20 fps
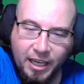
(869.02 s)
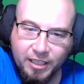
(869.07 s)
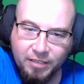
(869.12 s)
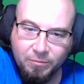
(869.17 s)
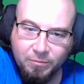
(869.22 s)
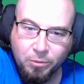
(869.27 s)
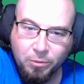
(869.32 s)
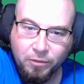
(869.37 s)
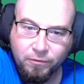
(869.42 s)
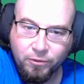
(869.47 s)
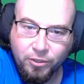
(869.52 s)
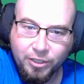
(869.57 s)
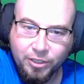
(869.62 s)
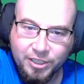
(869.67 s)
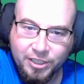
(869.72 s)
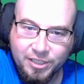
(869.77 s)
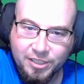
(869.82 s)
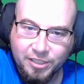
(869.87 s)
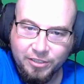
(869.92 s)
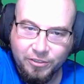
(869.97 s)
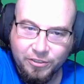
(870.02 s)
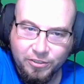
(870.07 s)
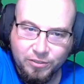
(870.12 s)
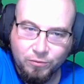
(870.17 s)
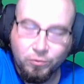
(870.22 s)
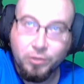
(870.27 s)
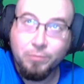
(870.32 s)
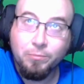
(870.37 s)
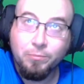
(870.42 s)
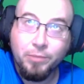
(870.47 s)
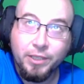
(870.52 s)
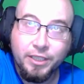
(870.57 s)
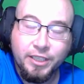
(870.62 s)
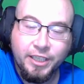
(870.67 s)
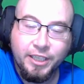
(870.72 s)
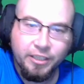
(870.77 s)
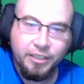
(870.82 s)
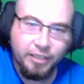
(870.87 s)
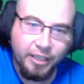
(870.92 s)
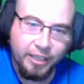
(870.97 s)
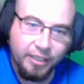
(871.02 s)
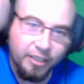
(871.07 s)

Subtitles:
prefer just to use one big key light,